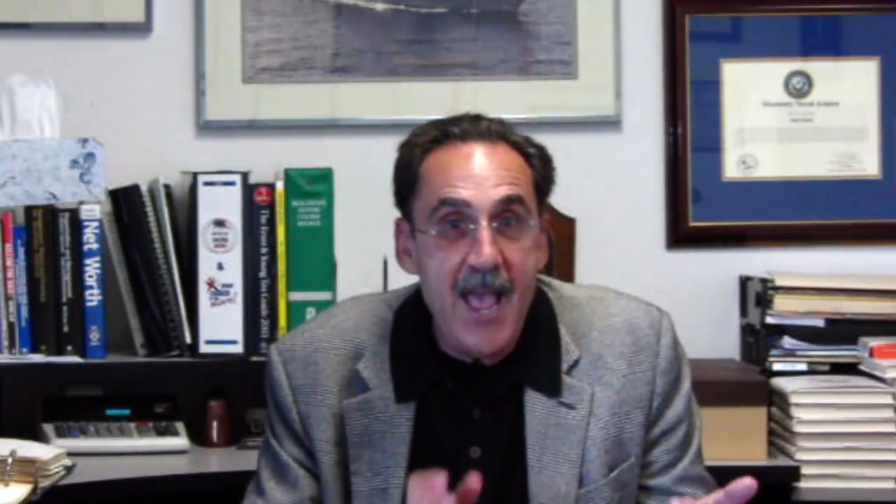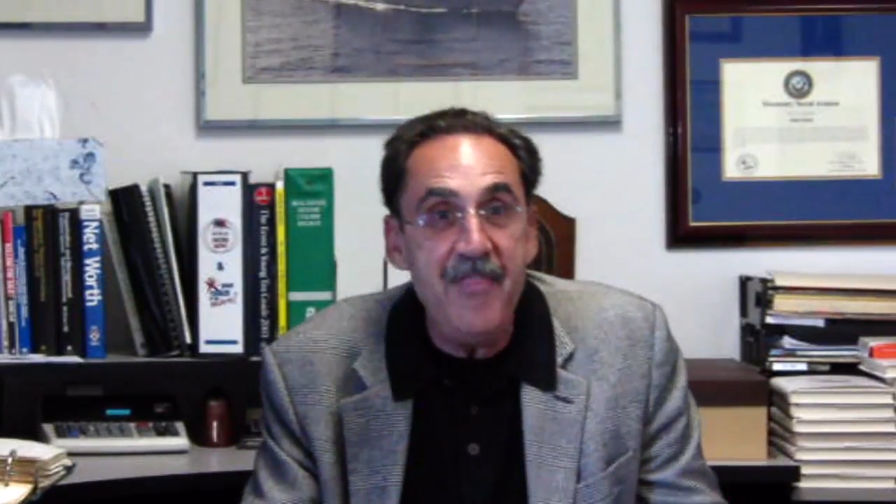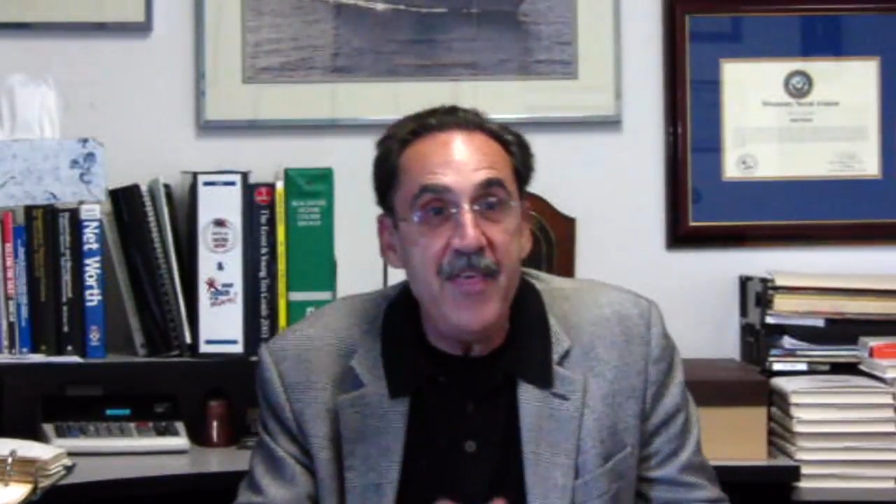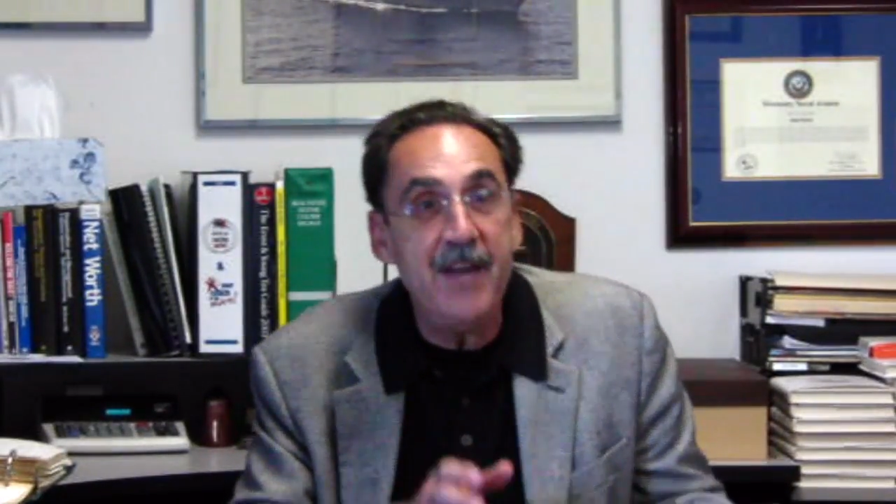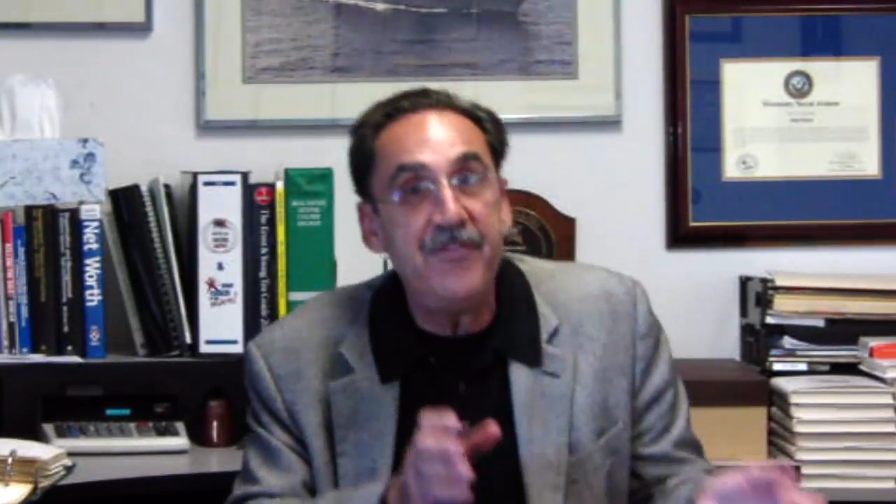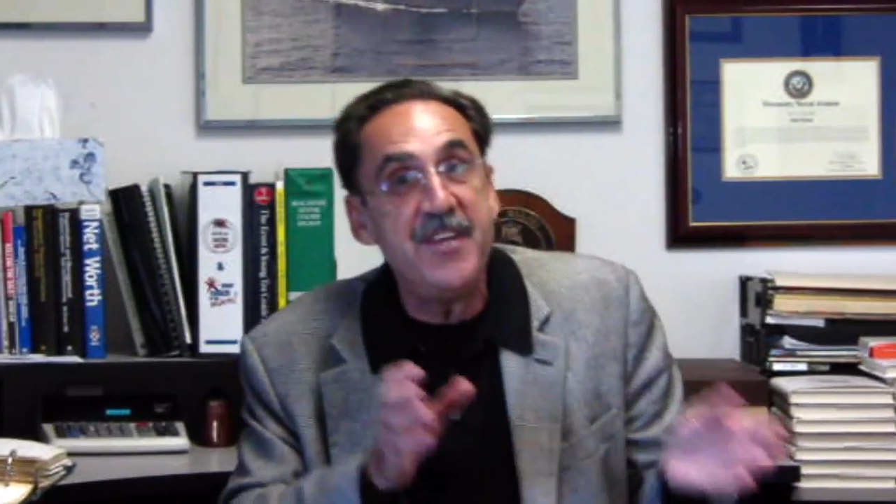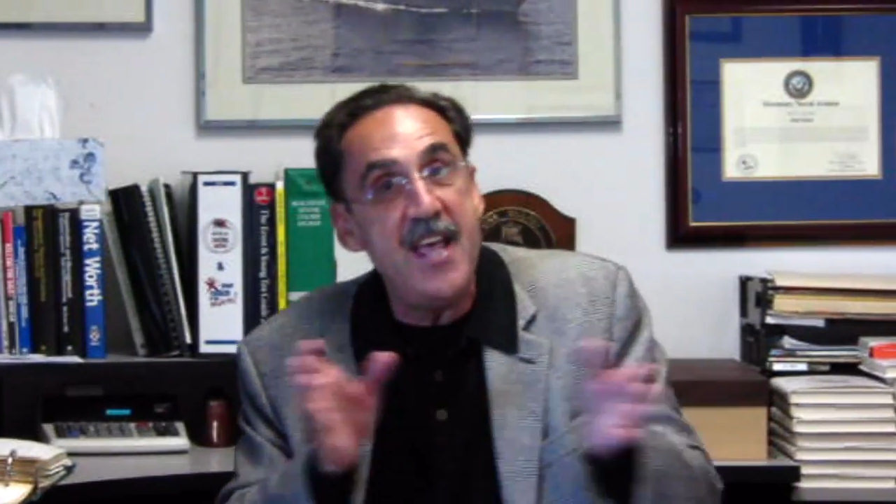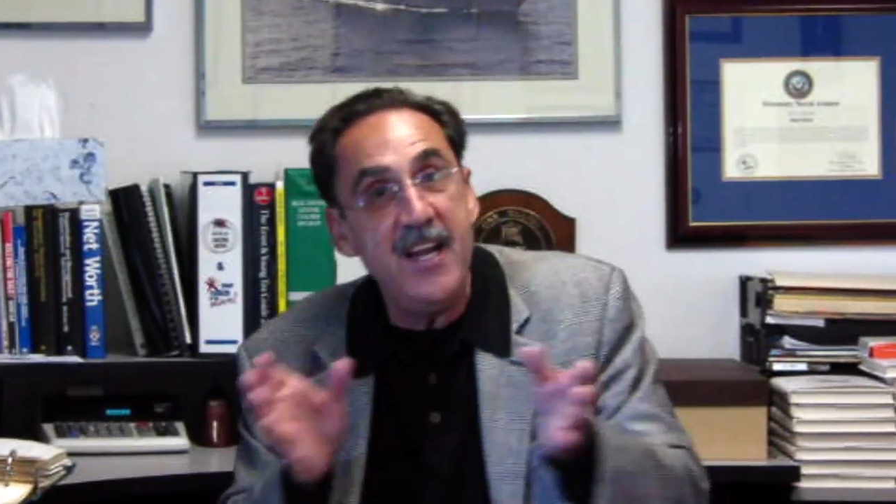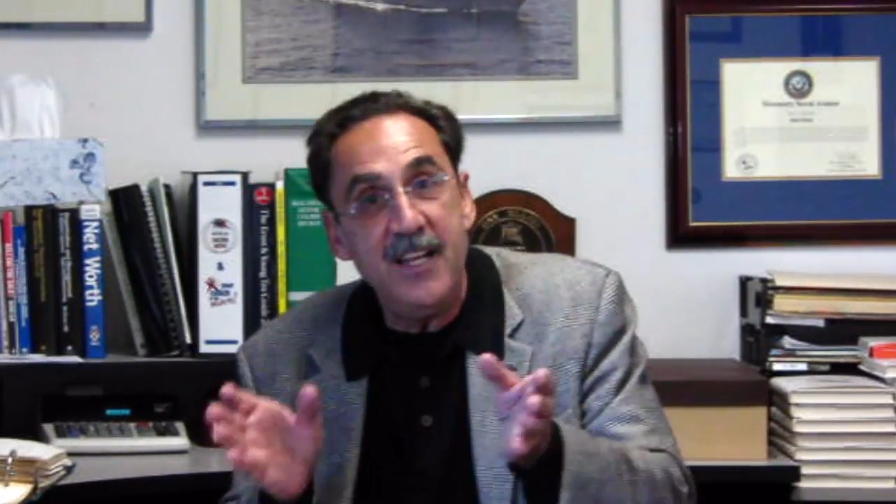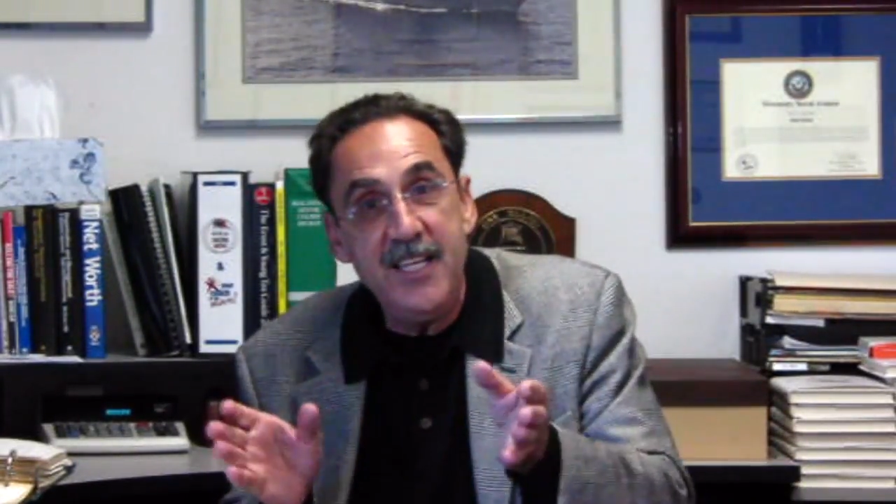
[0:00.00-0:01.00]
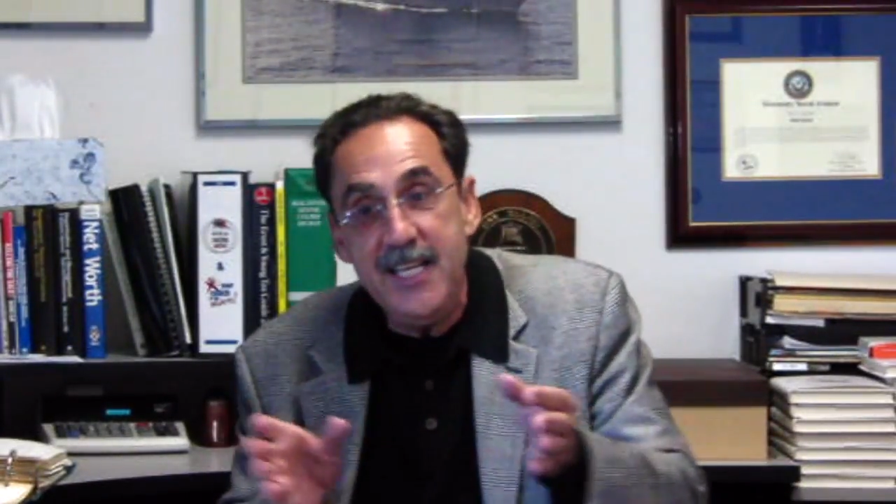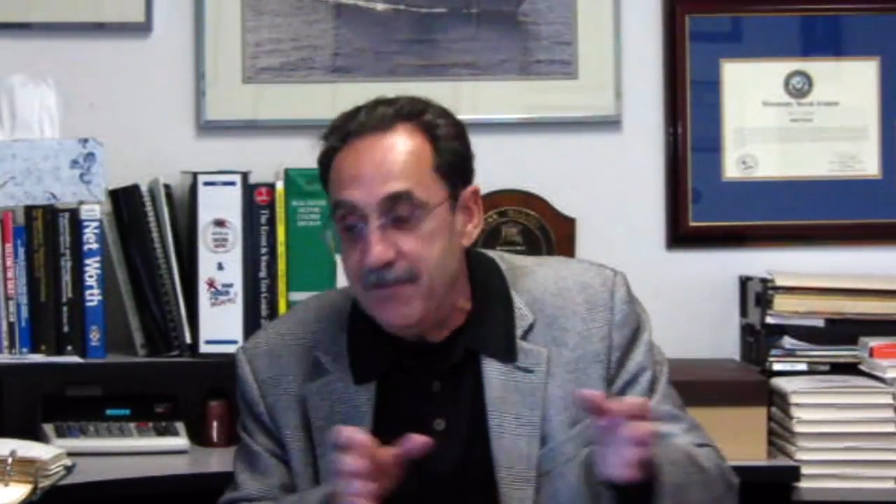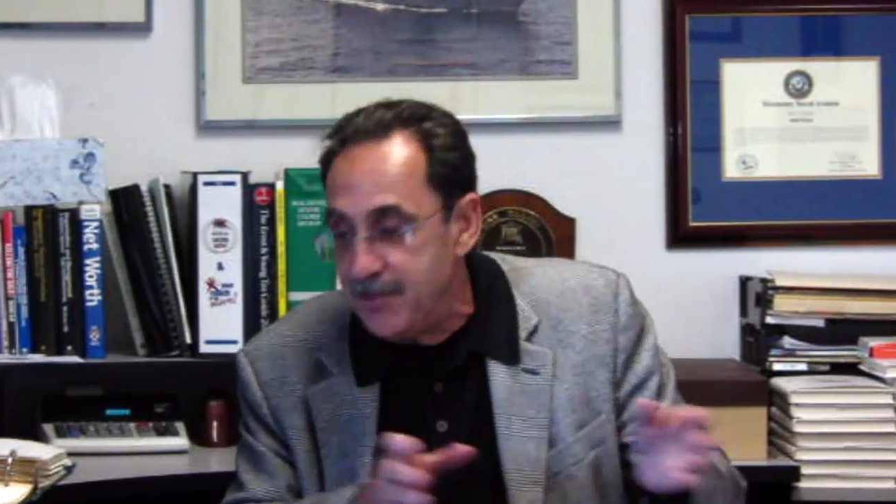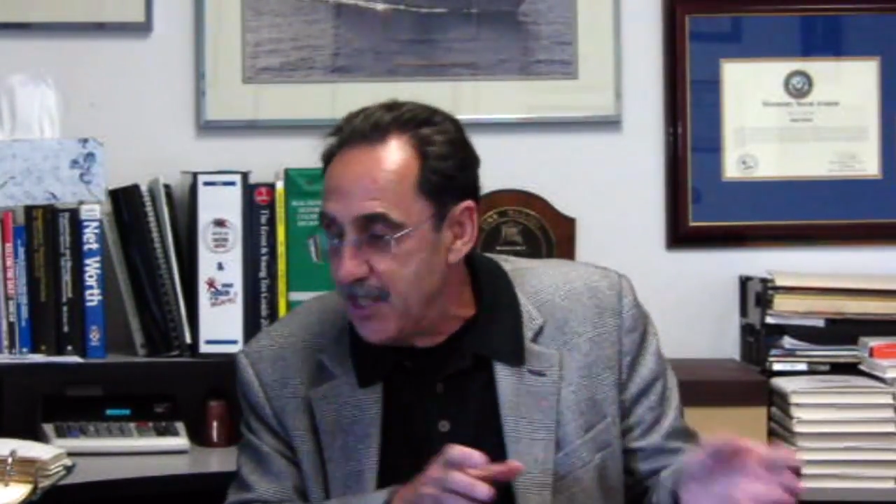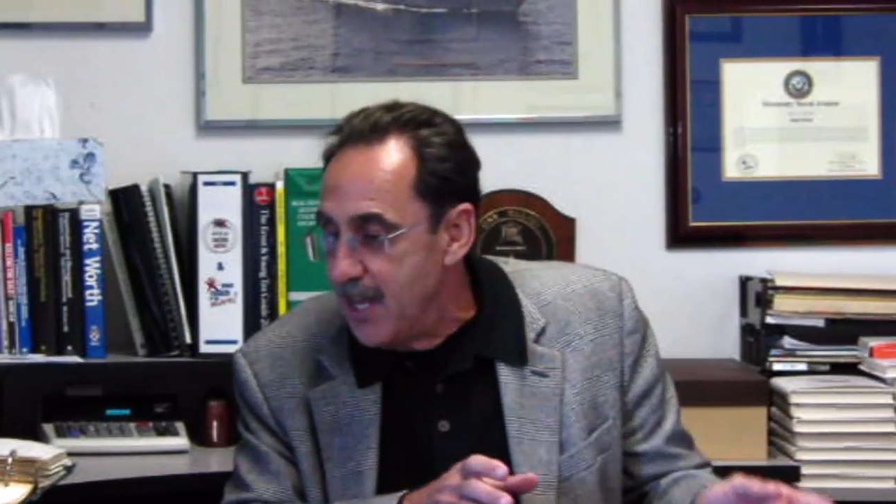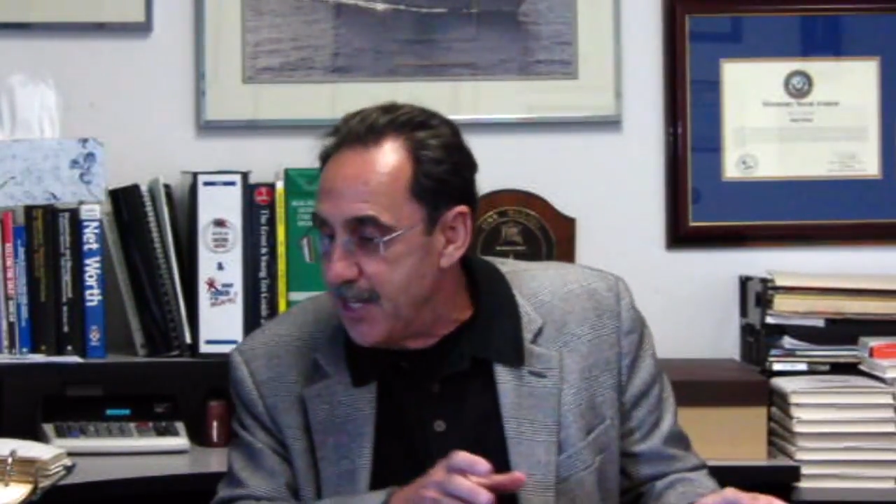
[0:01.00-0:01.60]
and then if the tenant leaves,